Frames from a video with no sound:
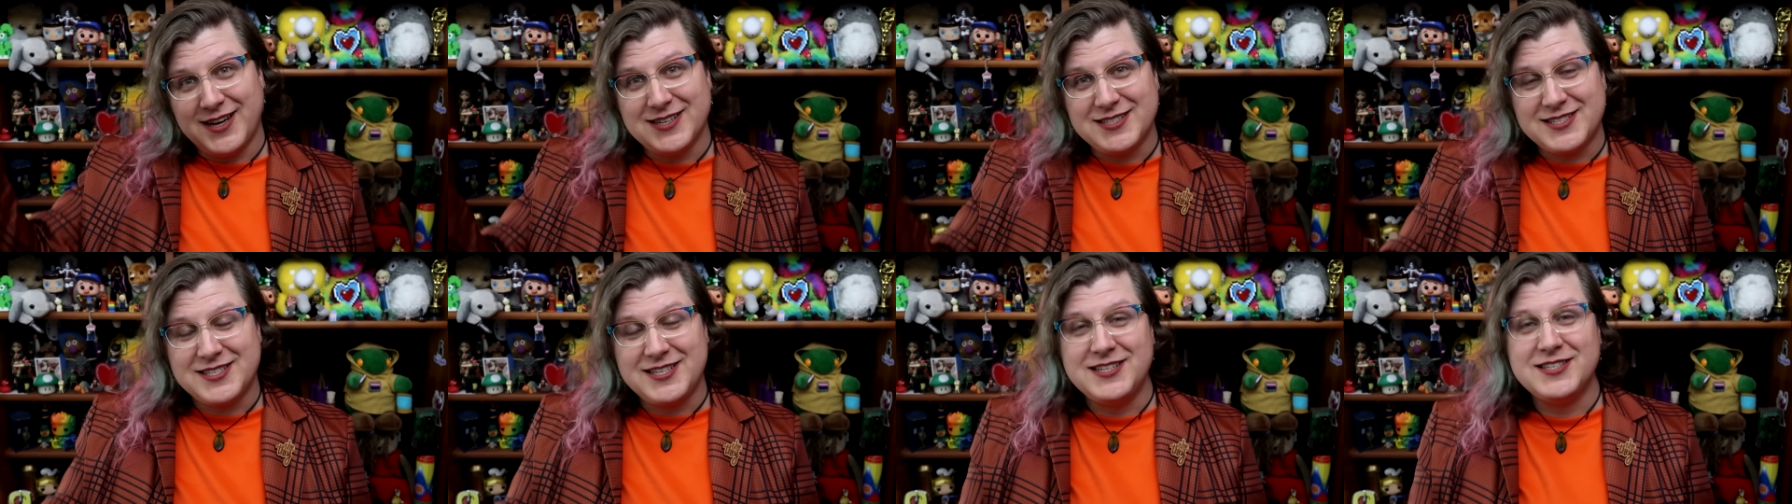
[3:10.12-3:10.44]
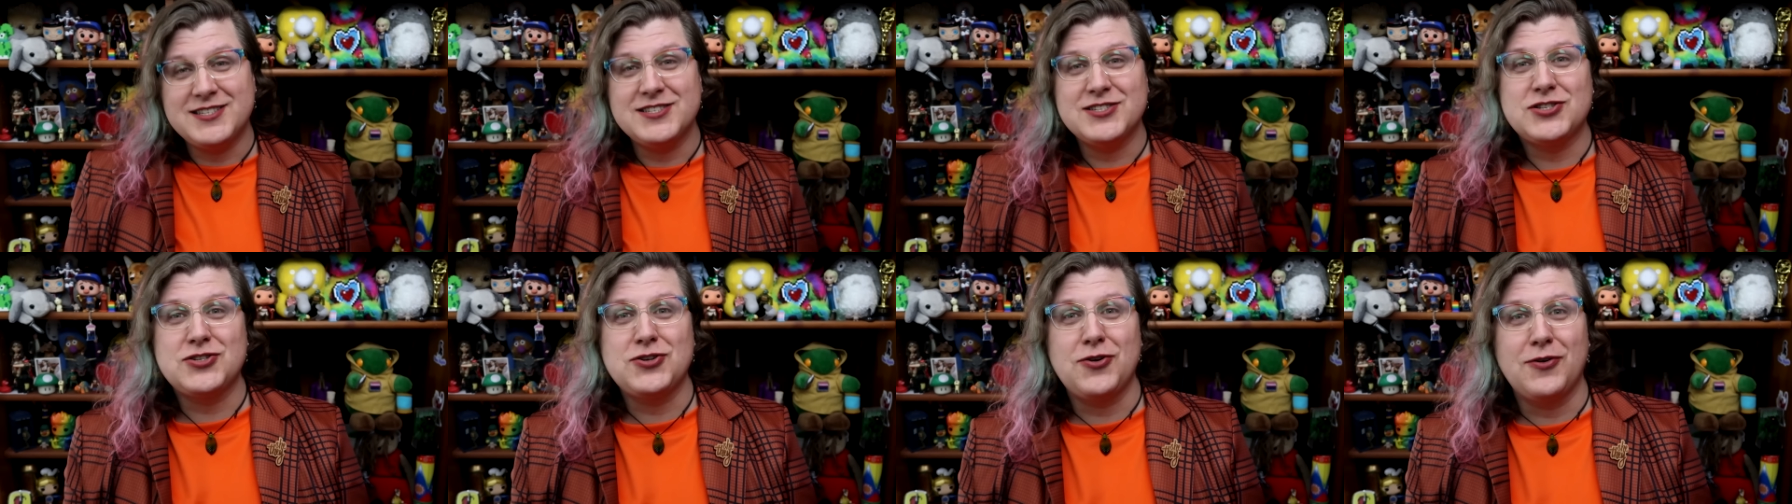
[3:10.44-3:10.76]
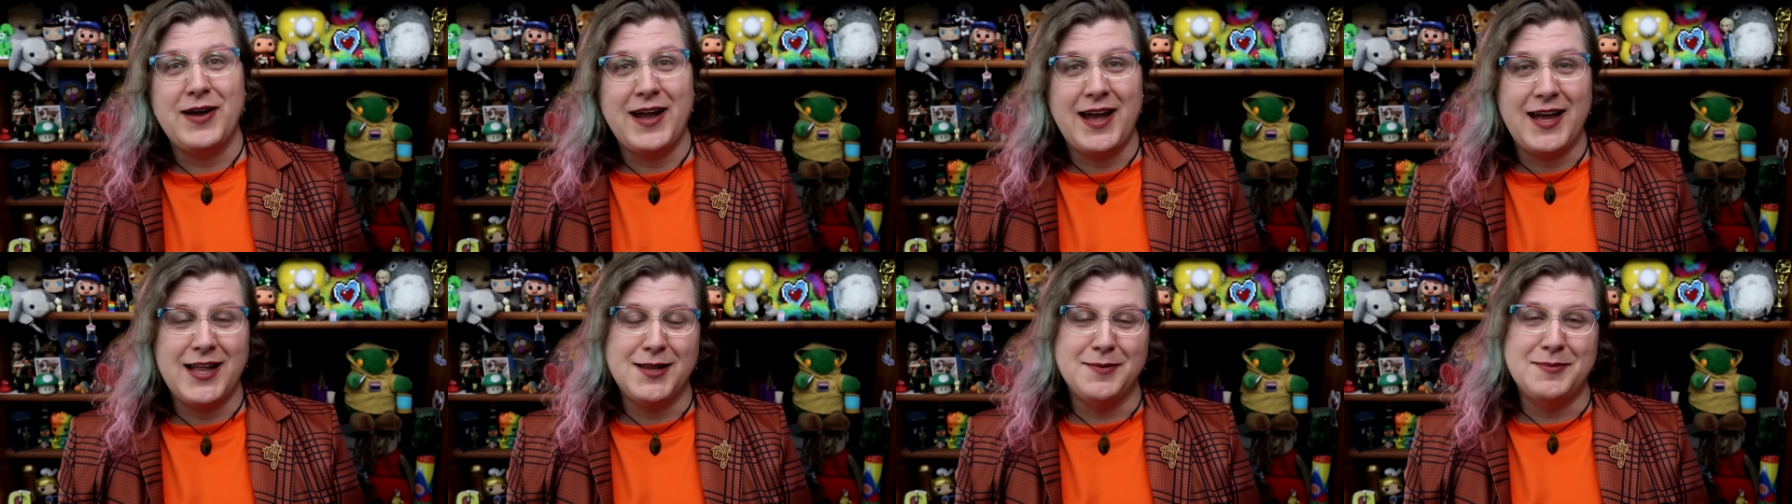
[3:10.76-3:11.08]
uh, season
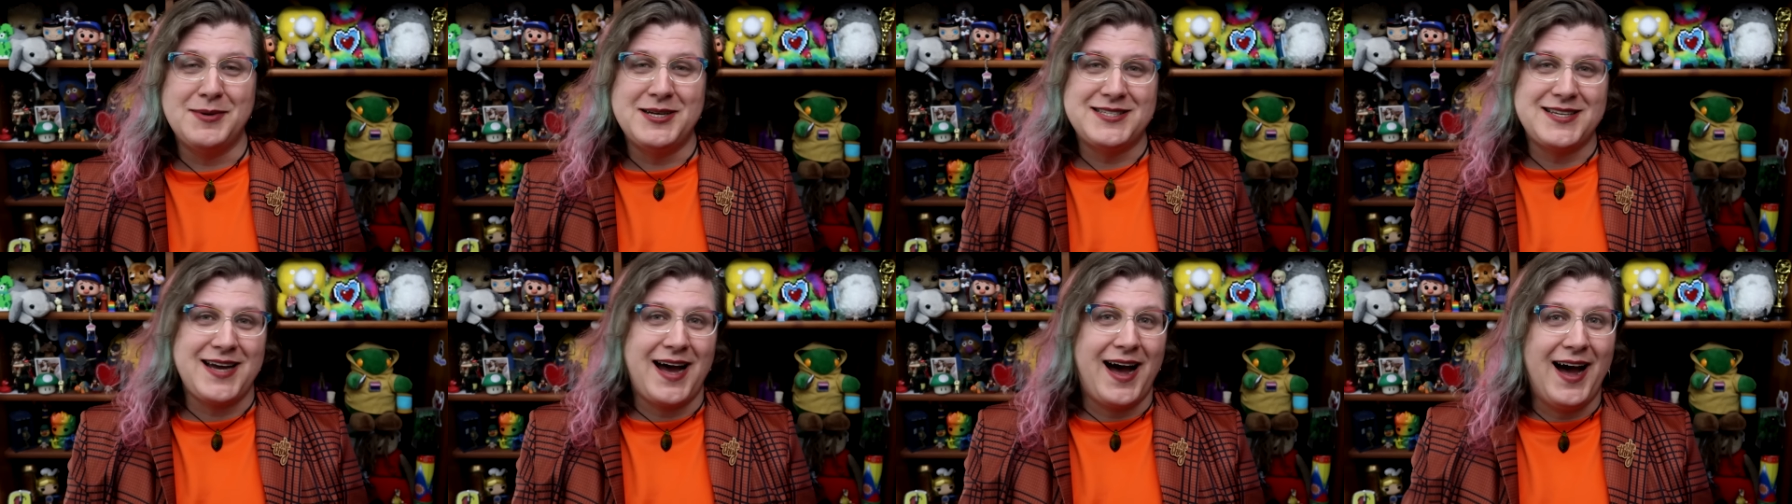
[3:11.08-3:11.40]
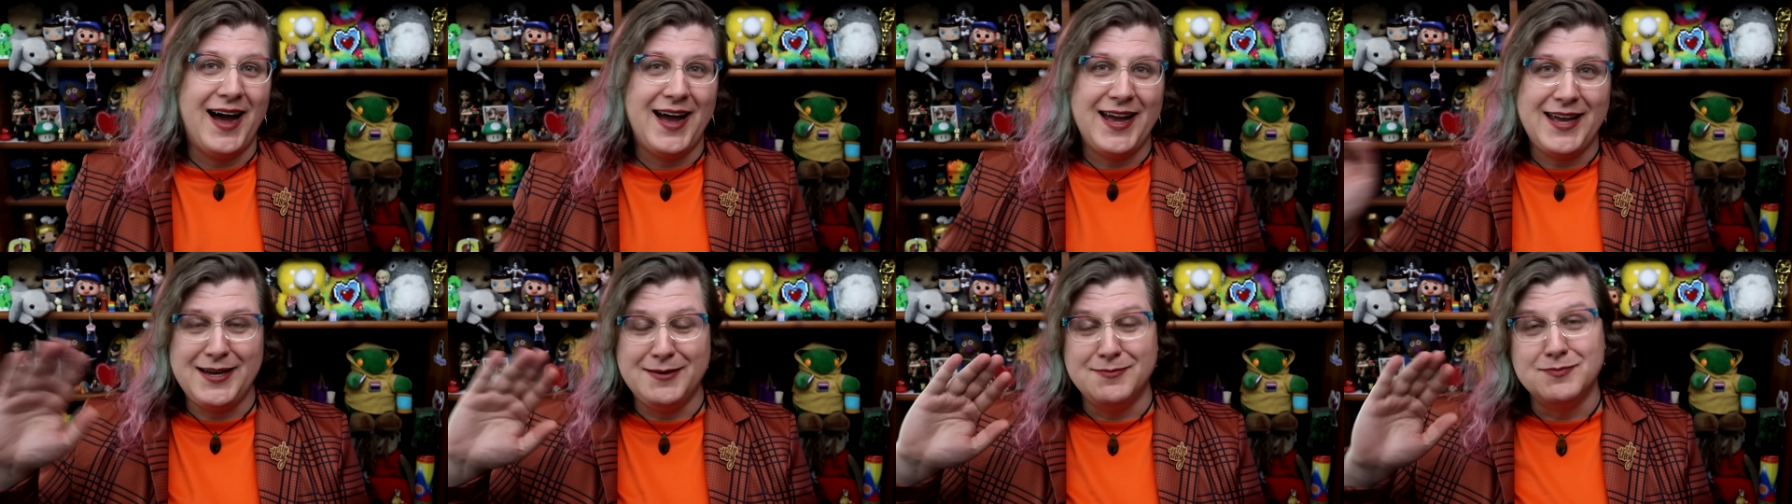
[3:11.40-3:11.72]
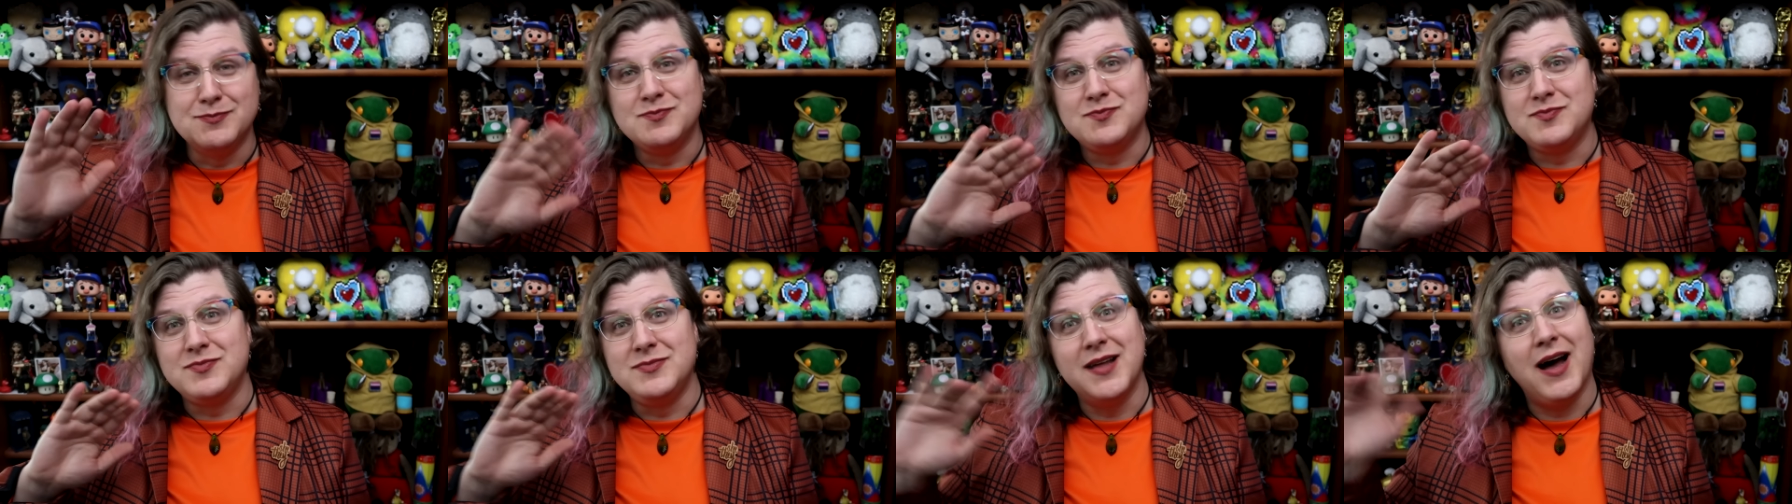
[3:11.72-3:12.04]
story element. I
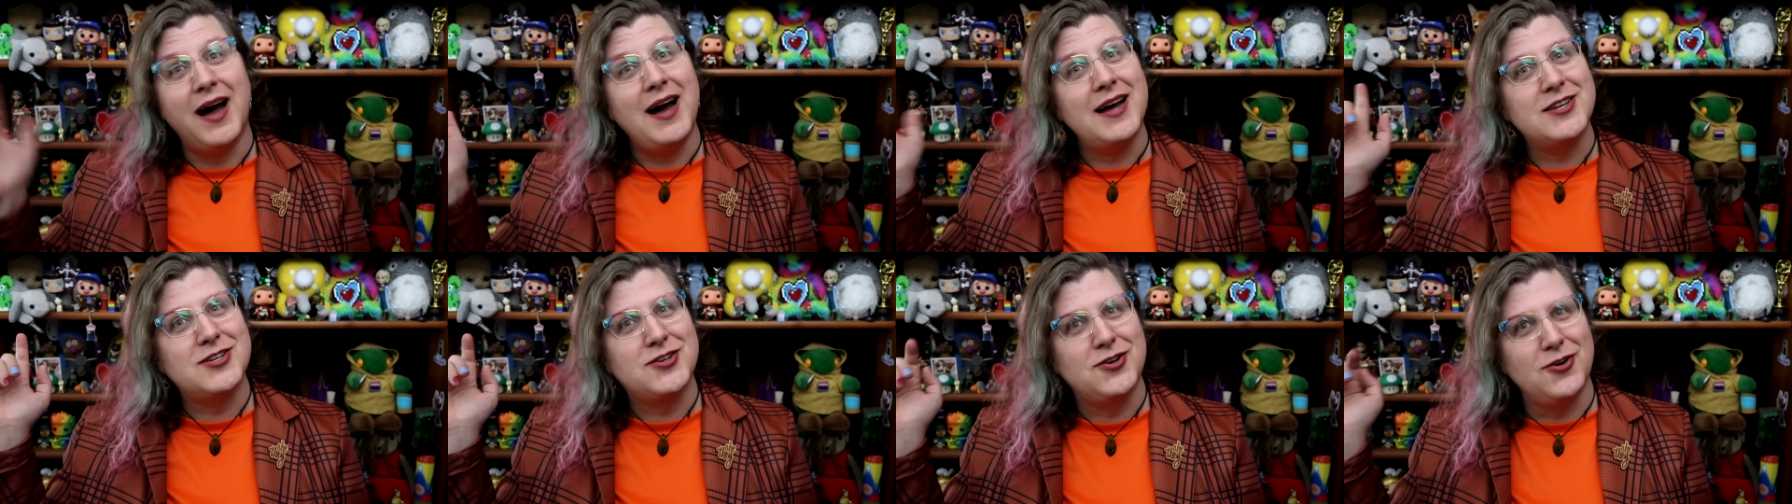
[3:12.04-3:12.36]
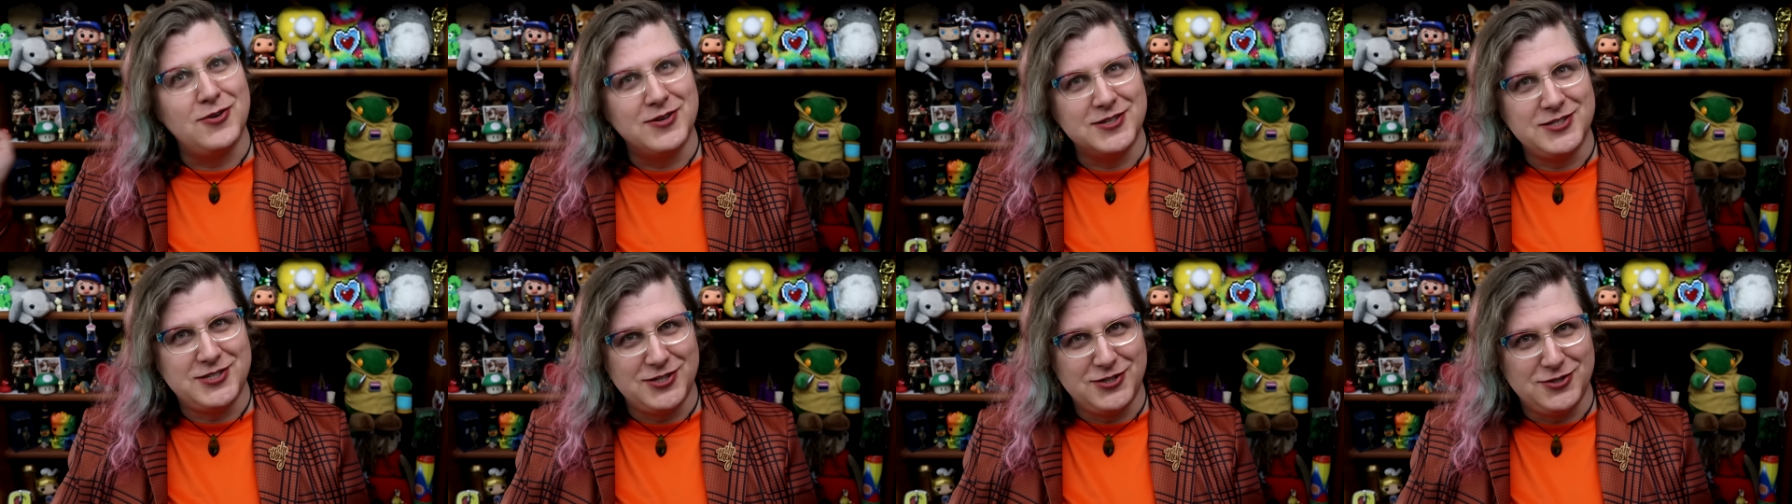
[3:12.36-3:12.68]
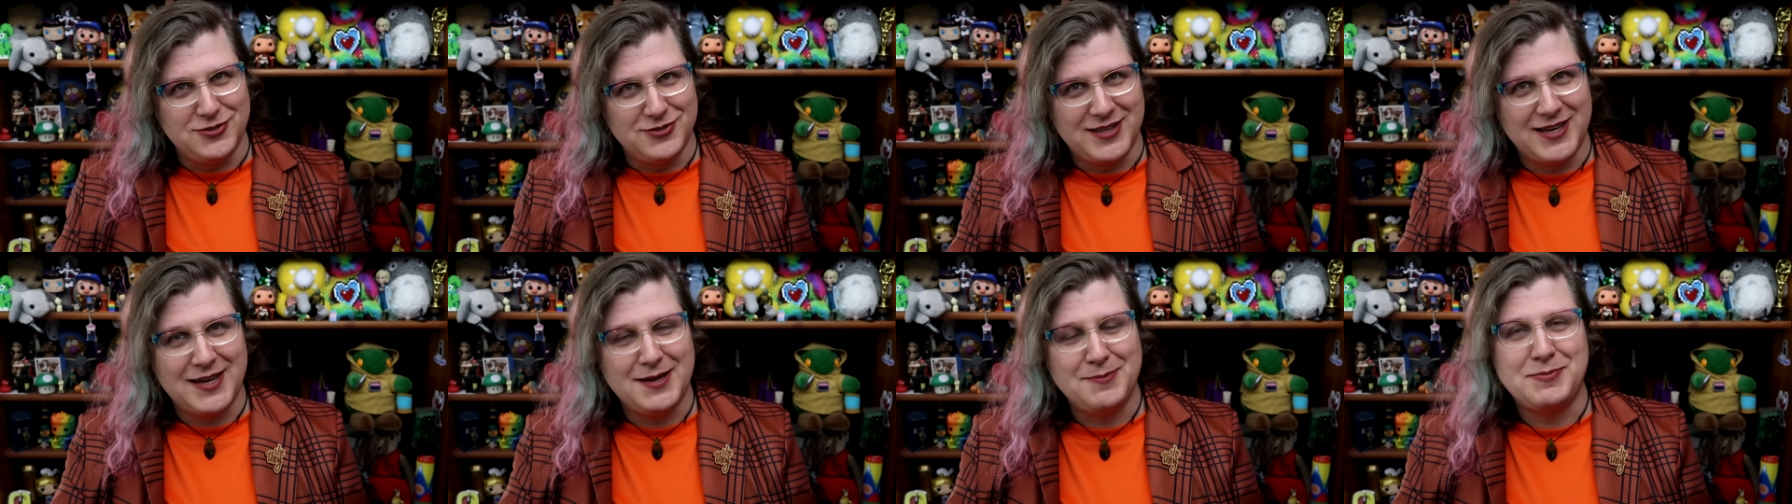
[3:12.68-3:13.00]
am not going to
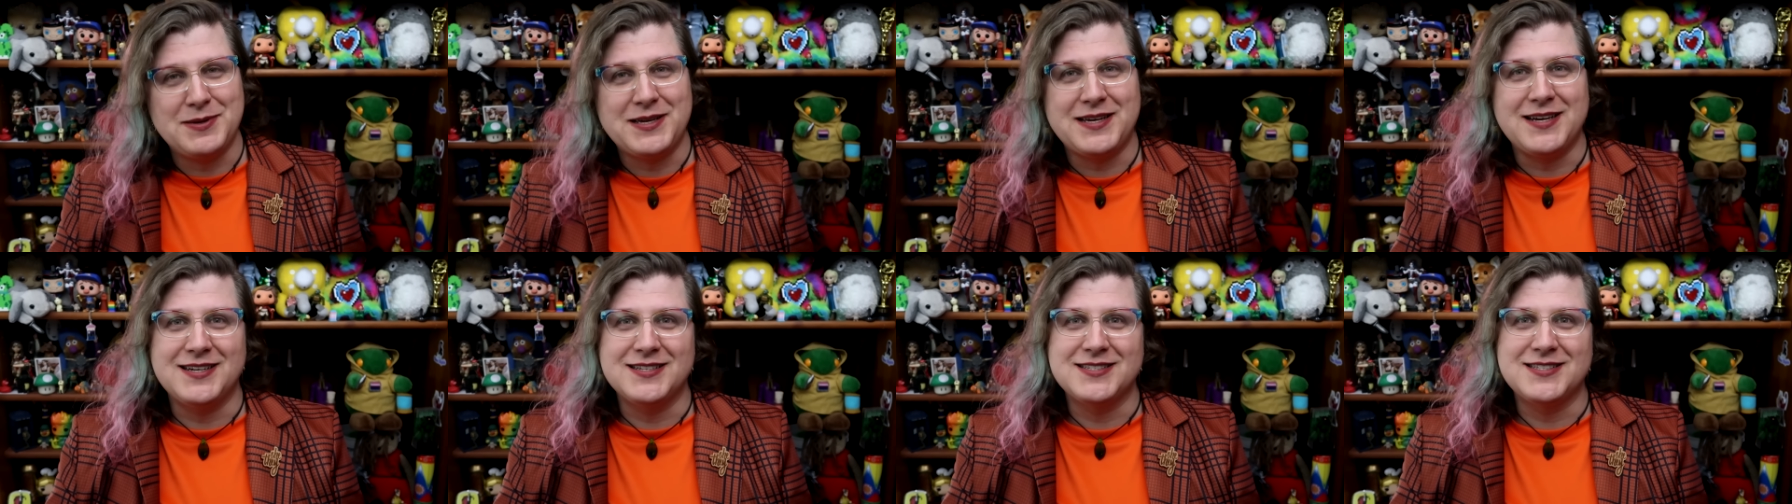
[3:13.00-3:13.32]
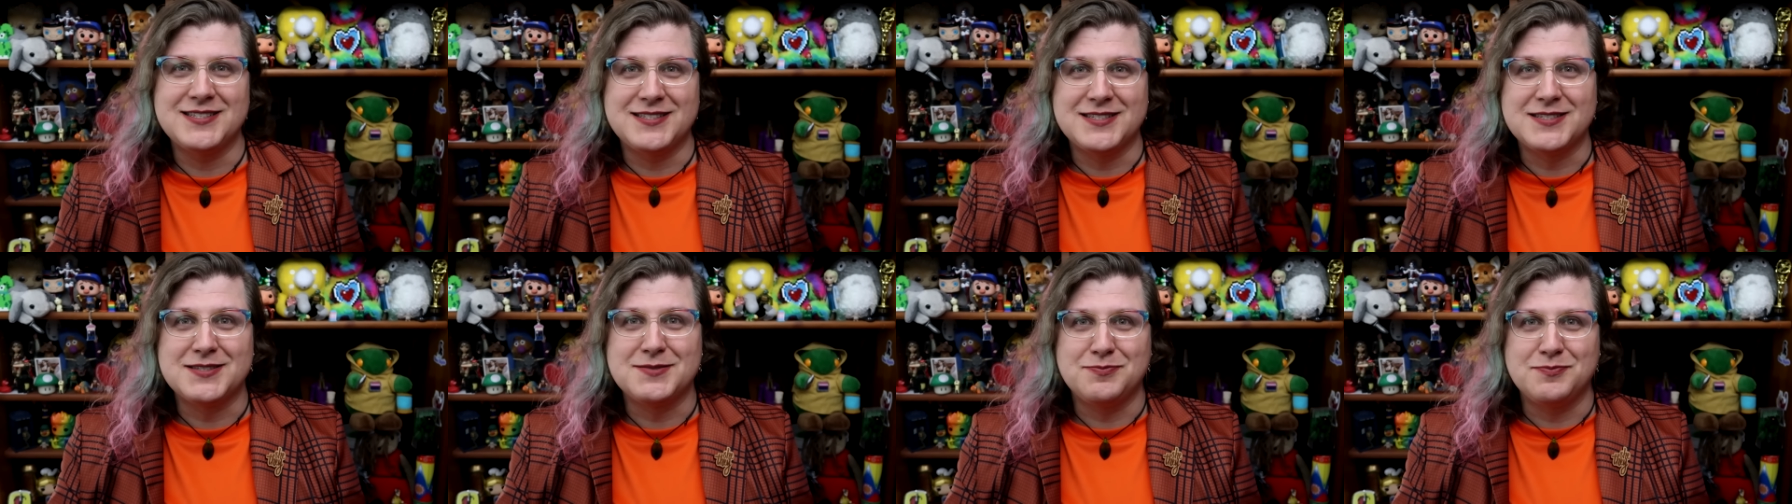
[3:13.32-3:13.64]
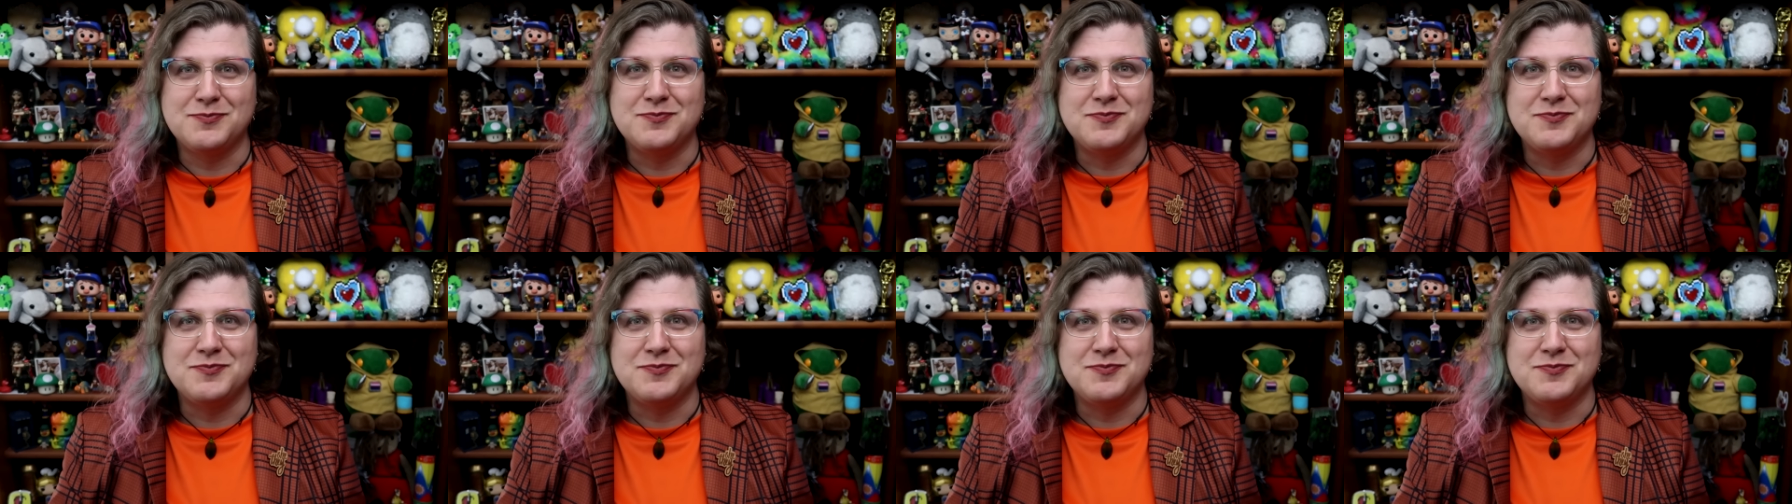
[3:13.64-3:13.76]
do that, because it's